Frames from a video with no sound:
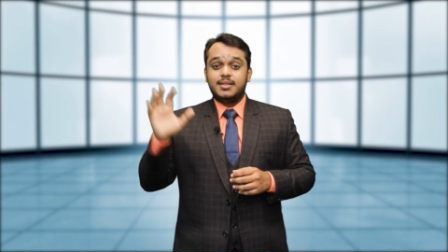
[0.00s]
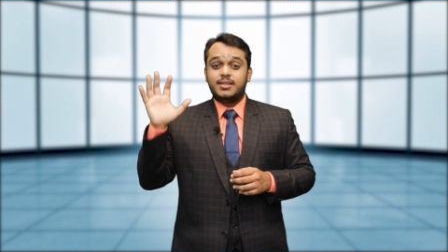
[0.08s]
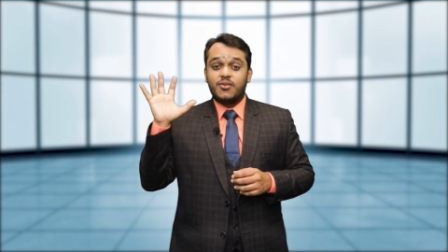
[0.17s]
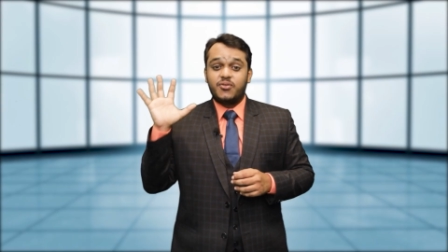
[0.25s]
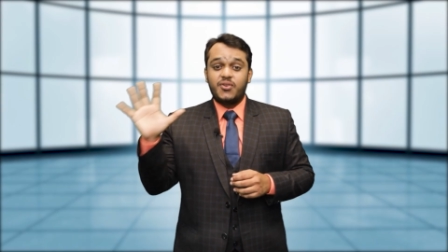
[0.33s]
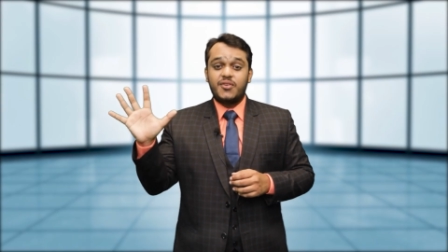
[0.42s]

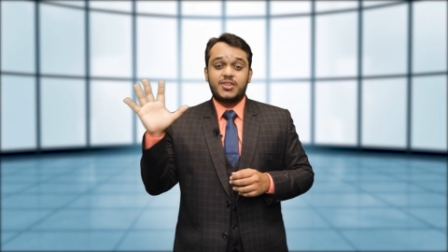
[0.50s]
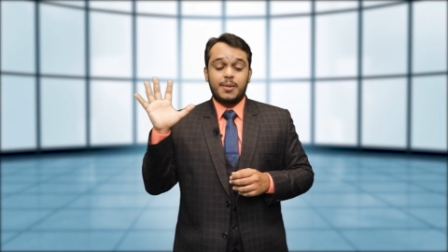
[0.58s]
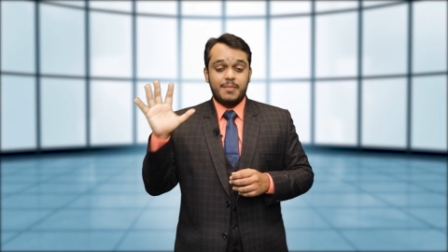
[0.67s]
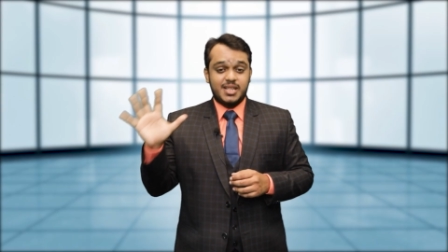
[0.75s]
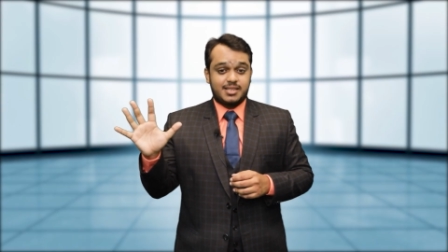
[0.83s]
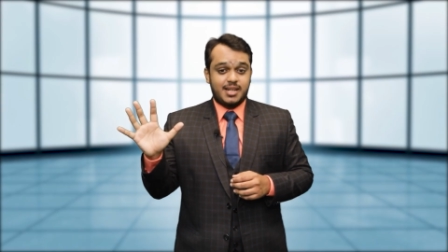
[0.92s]
The fifth
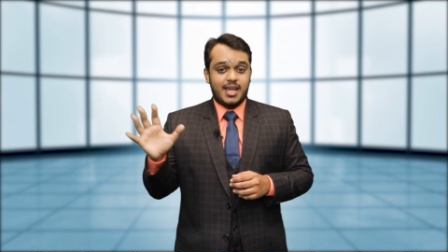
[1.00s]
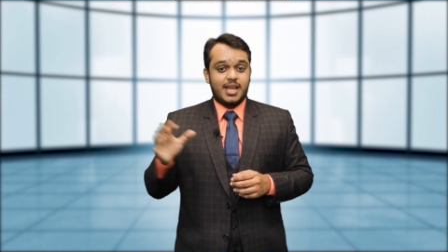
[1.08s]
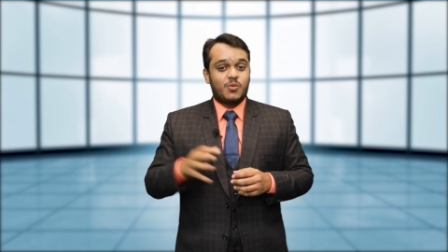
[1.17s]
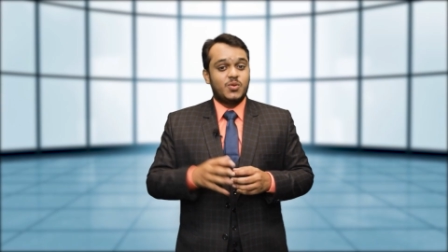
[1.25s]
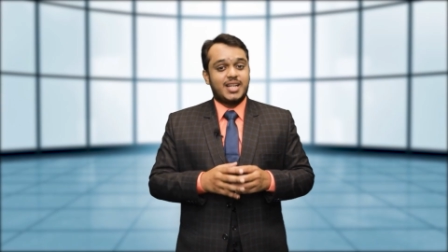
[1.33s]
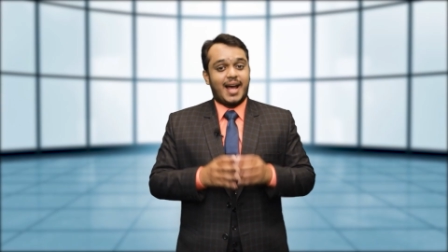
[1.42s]

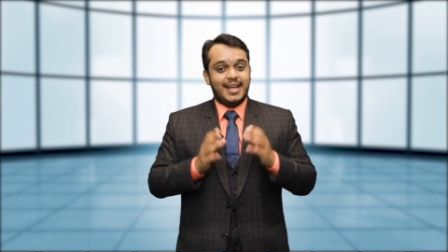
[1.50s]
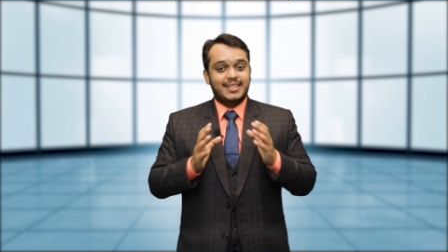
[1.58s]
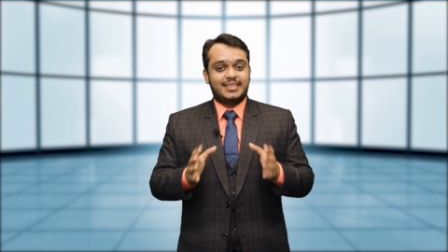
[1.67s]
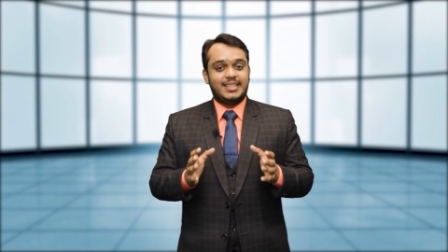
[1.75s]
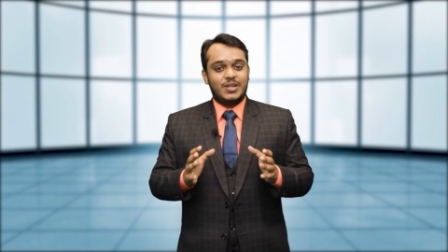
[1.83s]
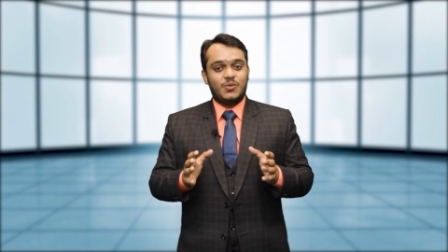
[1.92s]
mistake which I
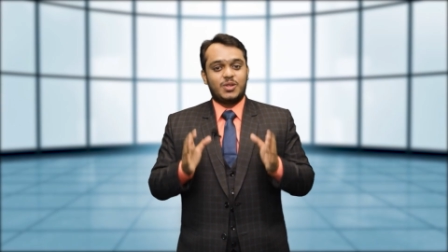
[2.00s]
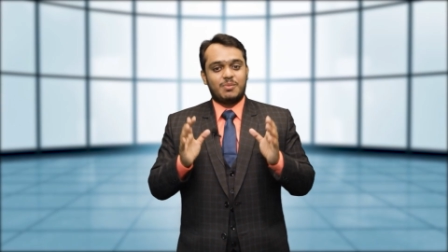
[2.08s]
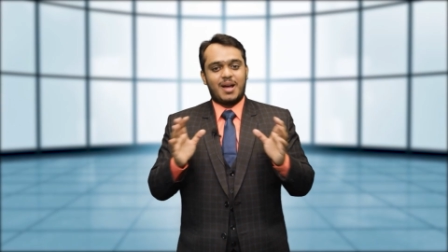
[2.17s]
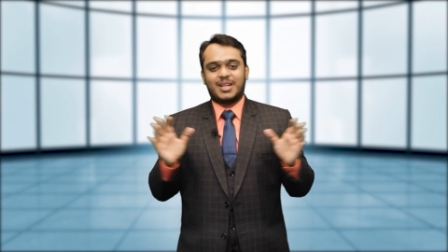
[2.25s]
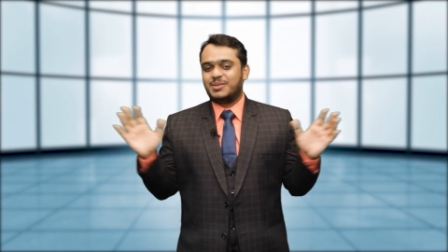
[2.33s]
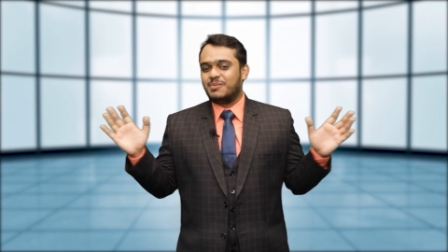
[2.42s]
see with
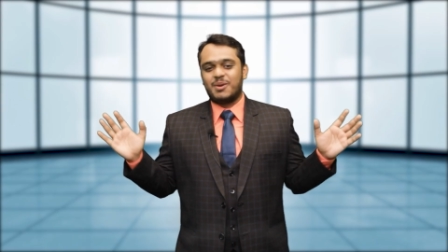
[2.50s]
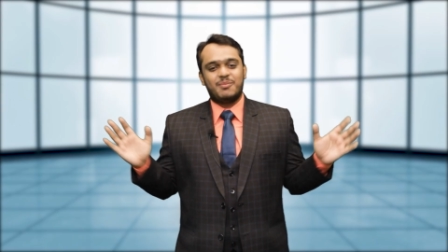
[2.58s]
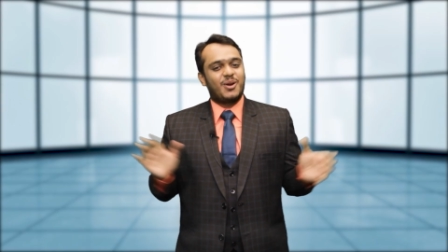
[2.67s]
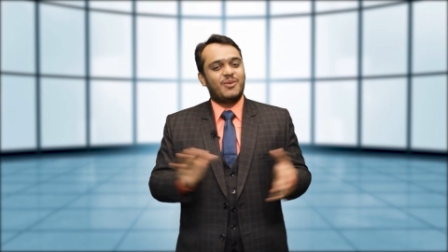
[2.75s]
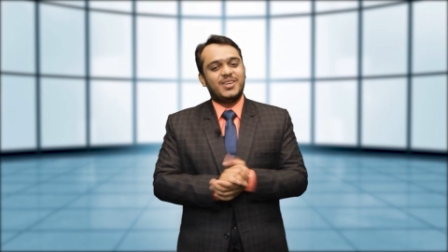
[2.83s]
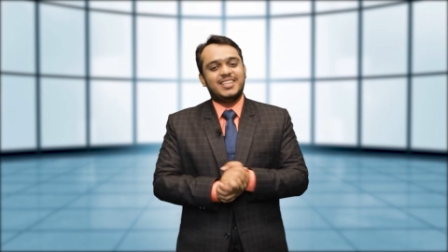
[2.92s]
maximum
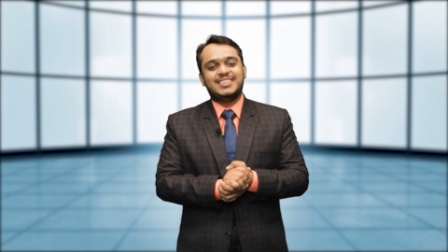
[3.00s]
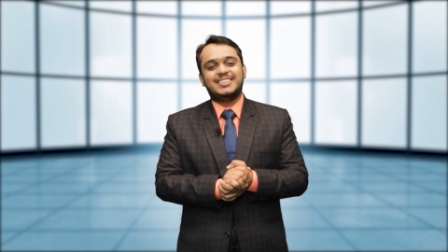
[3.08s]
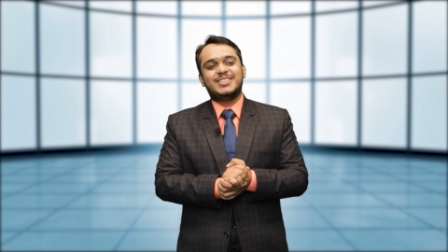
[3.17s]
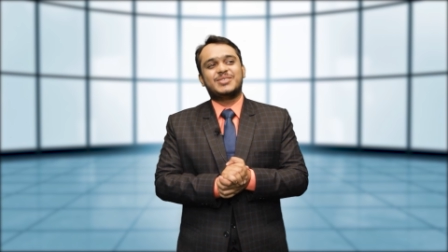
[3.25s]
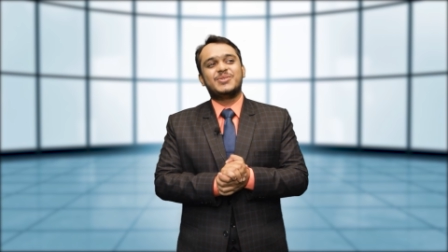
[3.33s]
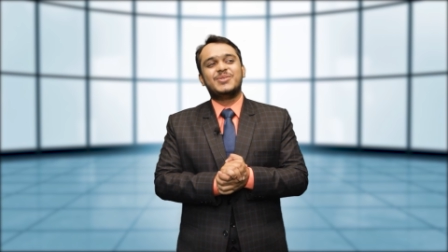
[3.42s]
number of
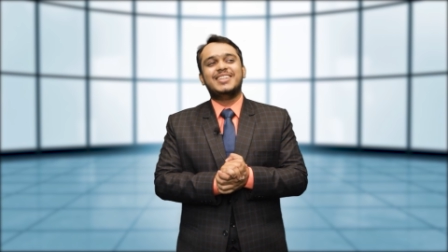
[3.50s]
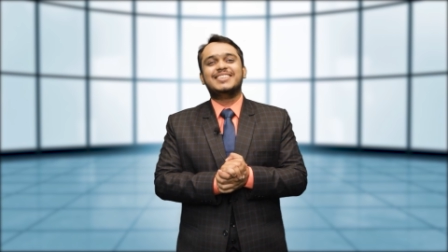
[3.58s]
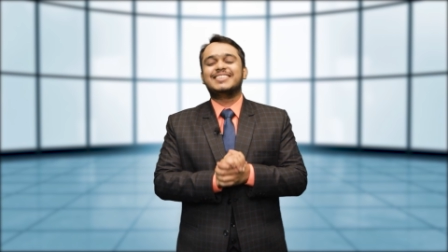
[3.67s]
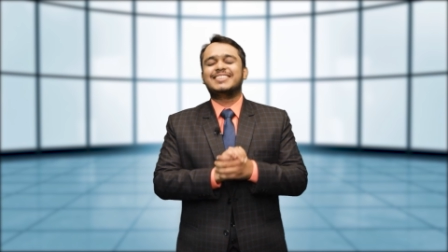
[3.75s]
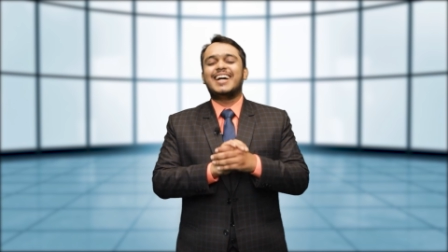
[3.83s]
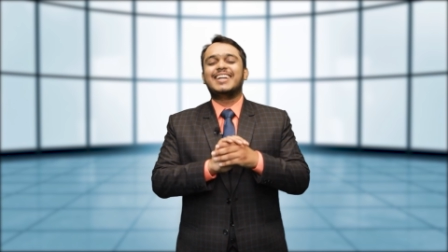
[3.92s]
ACCA
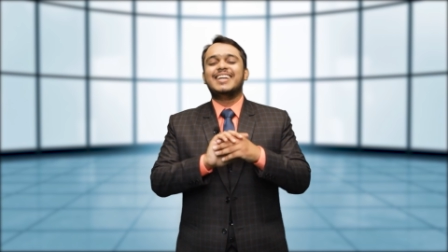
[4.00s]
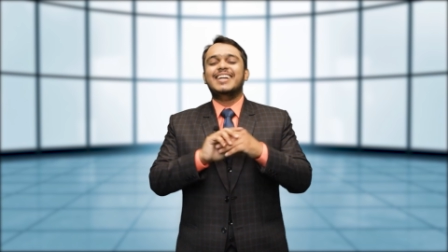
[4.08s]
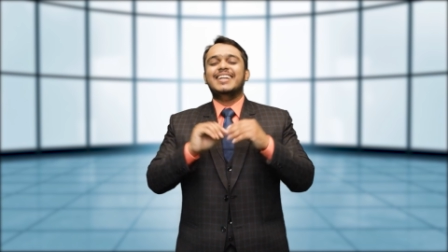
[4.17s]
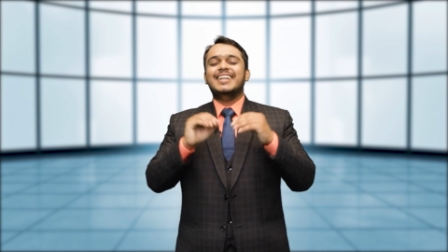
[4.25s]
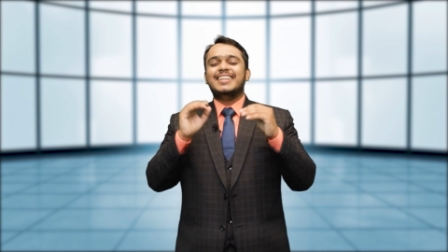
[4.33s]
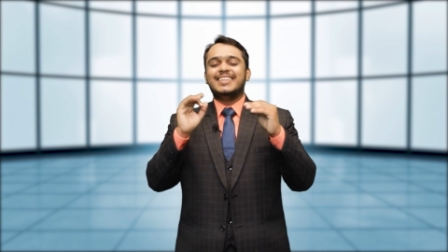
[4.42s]
students is that